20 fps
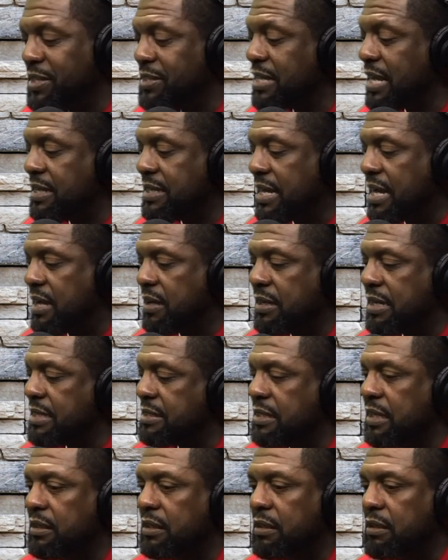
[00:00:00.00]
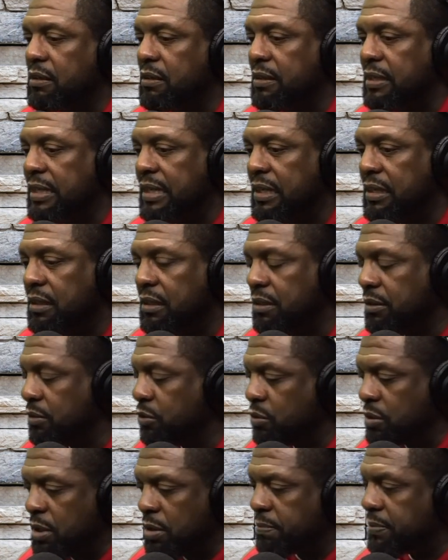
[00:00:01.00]
sat down and I said to her, like,
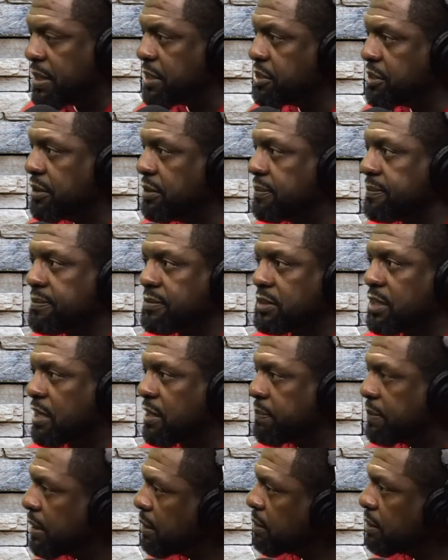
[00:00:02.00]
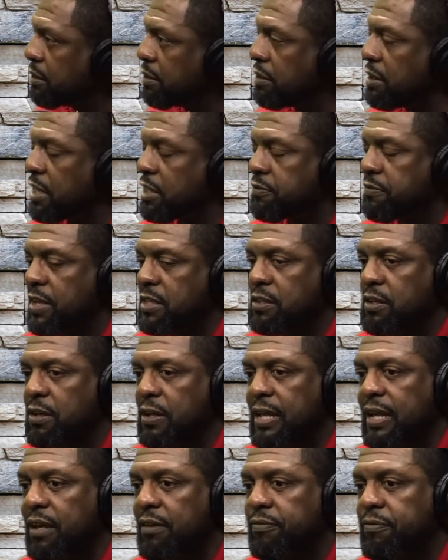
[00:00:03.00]
doing her budget, talk about, you know, next phase of her
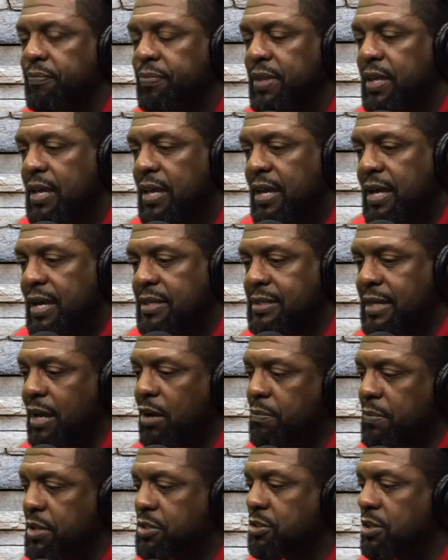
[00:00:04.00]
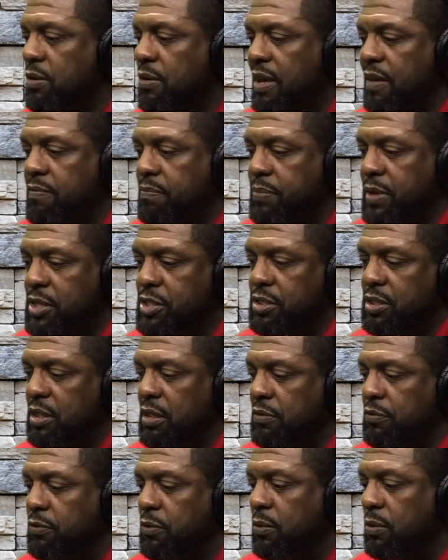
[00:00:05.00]
life. I said, how much do you have
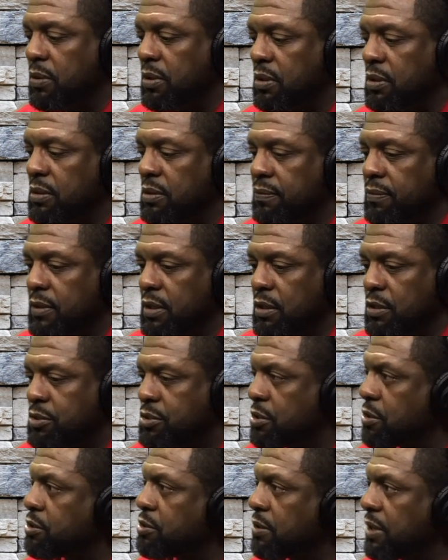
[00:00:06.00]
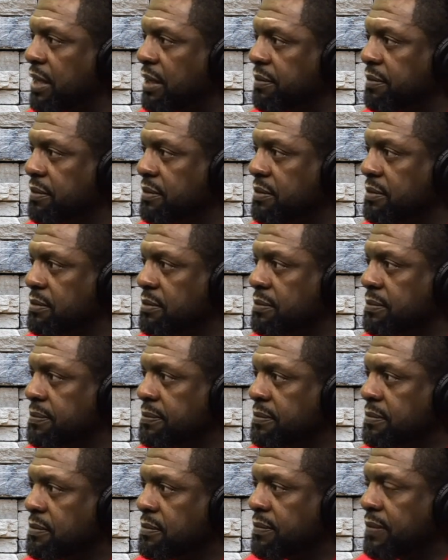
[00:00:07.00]
budgeted for your social life?
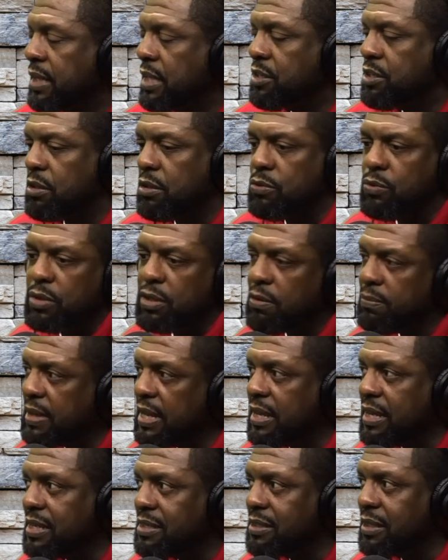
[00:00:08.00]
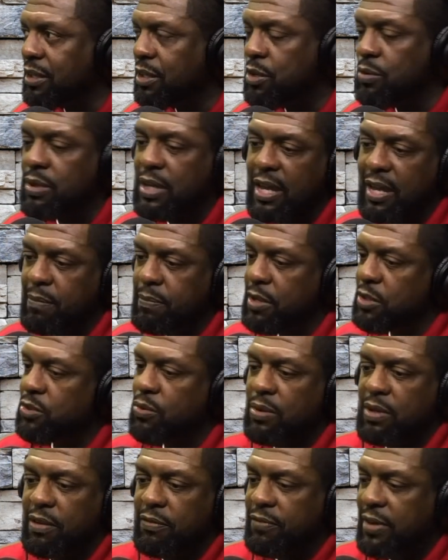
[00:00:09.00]
She goes, what do you mean? I said, you can't be
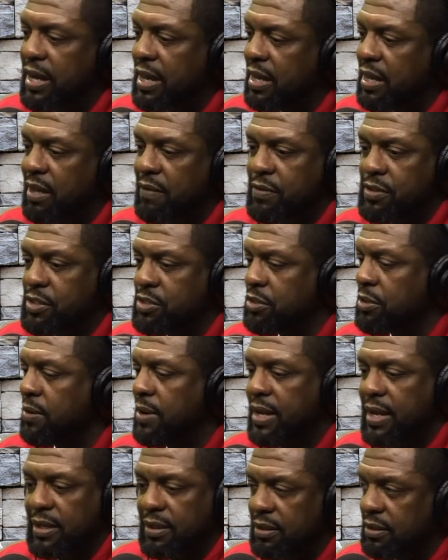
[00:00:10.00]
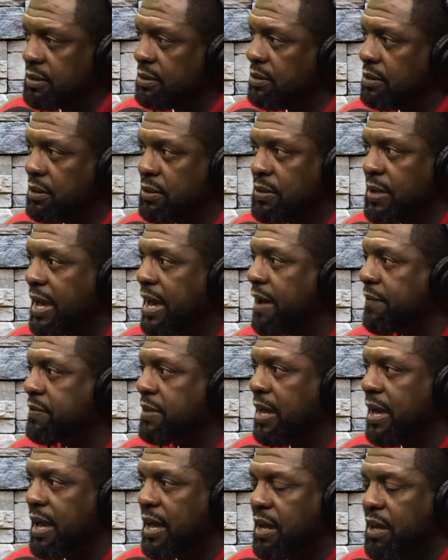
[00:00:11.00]
25 and just grinding. You have
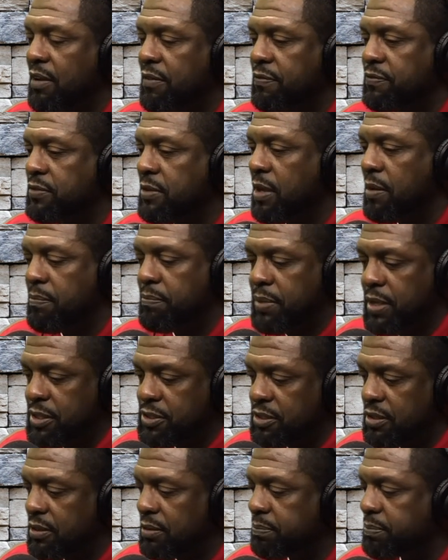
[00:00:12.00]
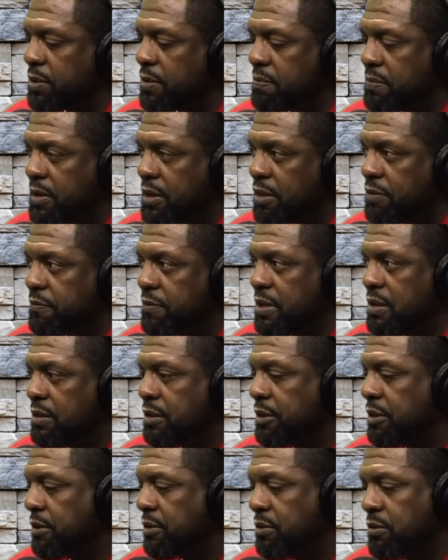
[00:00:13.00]
to have a budget per month for you to
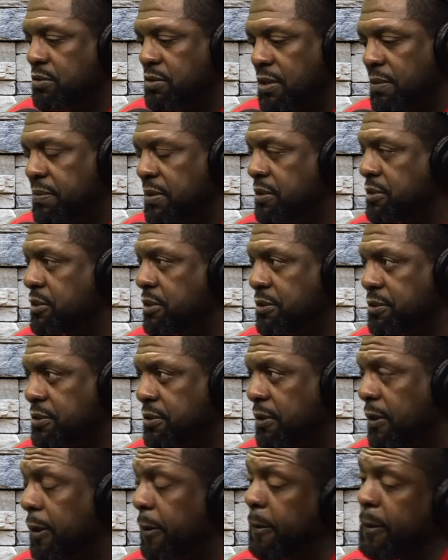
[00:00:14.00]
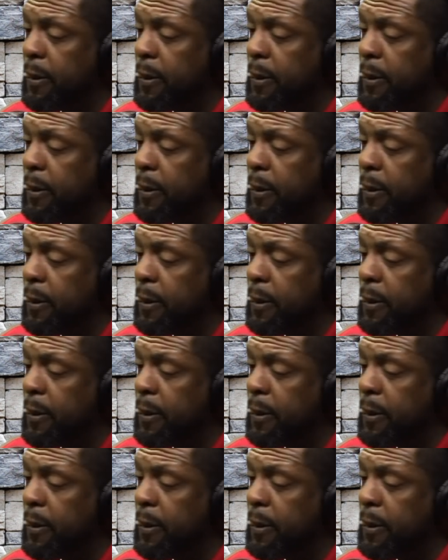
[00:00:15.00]
go do something social.